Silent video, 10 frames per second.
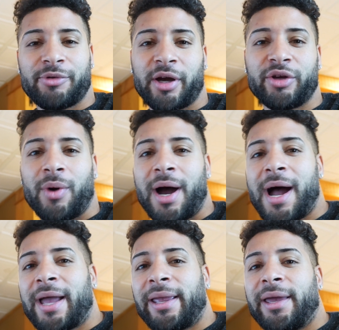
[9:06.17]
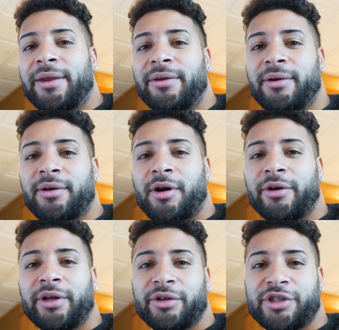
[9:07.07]
talking to a high-end
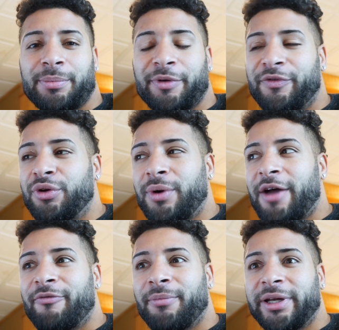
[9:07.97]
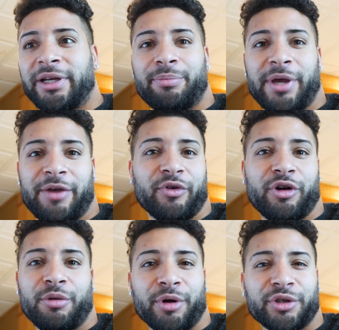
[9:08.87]
car dealership. If you don't have money to pay for
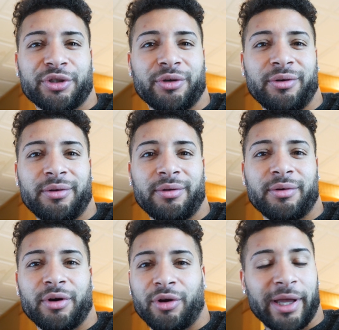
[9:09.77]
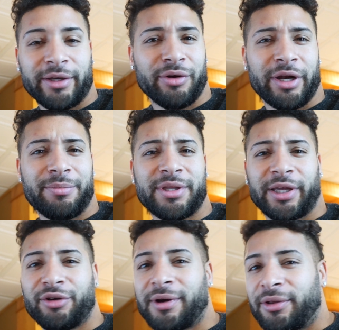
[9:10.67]
commercial, or like, you know what I mean?
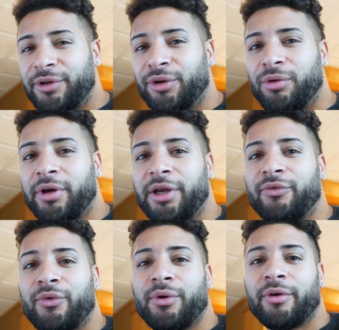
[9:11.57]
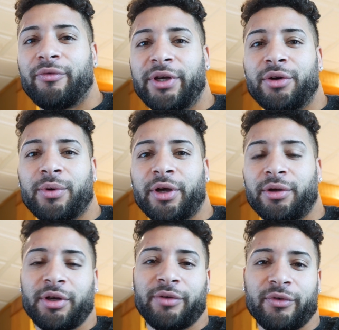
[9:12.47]
Like you're looking for video work,
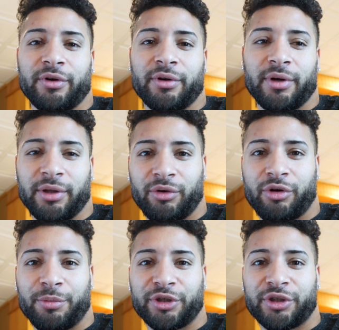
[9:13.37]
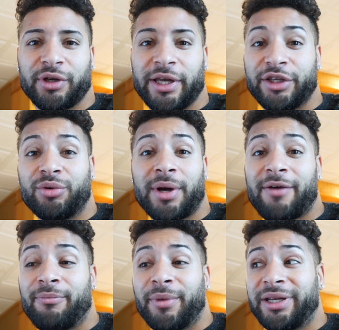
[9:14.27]
you're looking for a little commercial, and you don't
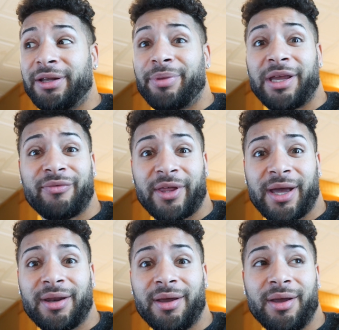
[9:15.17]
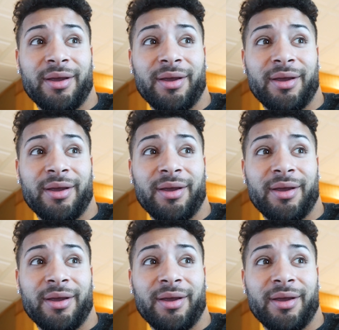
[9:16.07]
have money to pay for that,